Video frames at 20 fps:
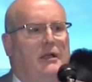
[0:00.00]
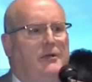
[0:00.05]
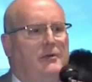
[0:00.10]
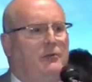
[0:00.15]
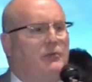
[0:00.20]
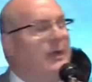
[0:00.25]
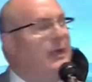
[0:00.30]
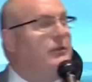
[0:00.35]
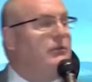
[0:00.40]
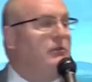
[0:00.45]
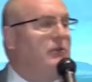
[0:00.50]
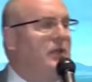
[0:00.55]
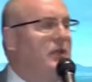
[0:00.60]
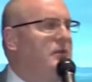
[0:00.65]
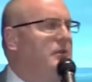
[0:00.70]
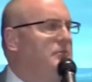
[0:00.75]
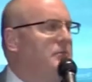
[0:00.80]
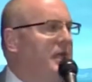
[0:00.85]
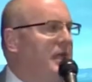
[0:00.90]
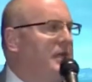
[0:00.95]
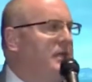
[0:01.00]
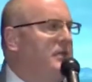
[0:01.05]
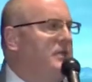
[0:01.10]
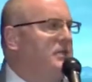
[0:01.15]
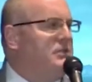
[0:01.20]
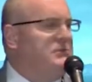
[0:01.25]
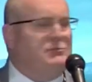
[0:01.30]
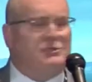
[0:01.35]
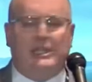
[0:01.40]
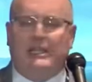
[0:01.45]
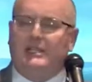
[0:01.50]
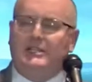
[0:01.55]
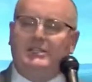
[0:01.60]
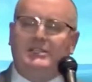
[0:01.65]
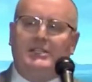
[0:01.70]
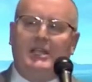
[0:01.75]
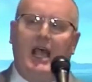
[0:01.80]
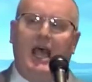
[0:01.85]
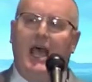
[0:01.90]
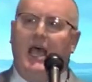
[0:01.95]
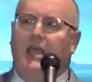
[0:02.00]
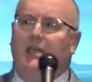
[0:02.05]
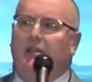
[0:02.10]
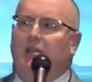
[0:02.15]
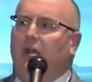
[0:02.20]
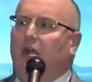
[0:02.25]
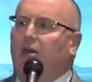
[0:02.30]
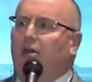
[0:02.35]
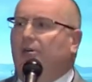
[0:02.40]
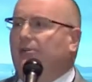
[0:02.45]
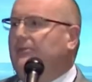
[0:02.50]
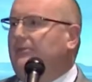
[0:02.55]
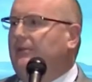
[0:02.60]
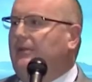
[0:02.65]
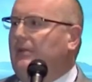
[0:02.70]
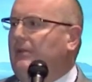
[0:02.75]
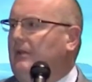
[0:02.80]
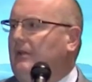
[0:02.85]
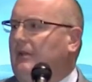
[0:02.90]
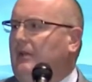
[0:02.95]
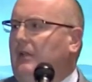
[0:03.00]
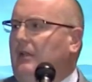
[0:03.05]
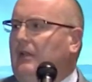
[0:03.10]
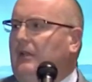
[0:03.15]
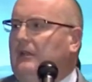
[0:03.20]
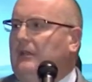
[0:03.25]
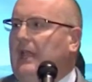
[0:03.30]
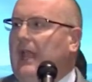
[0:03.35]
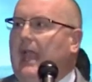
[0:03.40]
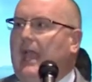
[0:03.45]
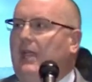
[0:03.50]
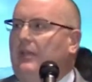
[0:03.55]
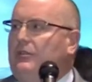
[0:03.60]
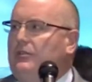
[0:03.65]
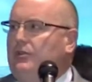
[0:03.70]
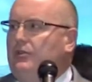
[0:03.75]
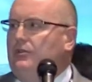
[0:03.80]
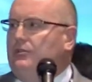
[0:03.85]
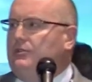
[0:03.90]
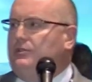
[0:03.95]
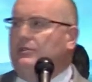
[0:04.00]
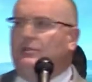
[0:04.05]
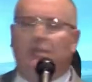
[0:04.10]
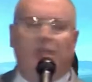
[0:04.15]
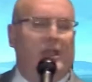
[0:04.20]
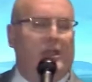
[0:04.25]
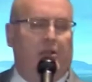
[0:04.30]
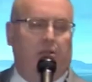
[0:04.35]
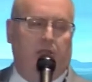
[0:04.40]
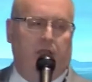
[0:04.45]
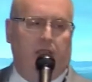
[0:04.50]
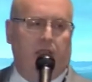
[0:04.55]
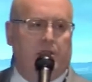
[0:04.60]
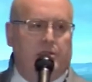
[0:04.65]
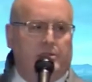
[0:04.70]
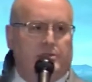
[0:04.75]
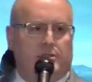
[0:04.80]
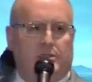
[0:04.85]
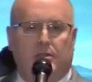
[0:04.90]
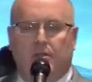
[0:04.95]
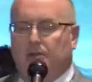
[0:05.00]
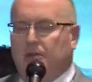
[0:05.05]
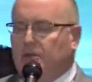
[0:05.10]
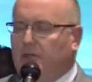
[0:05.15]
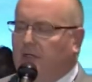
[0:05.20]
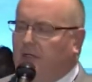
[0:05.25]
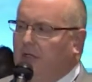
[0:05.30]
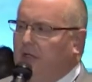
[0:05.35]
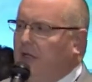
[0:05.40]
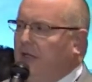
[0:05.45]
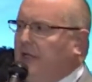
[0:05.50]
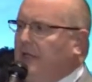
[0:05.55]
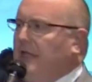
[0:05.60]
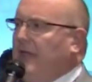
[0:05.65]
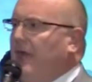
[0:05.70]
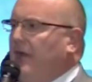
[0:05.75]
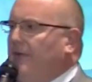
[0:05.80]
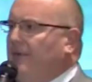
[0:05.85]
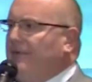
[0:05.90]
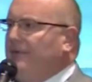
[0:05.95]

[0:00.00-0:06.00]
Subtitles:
rendering mechanisms inside of land use areas. Now,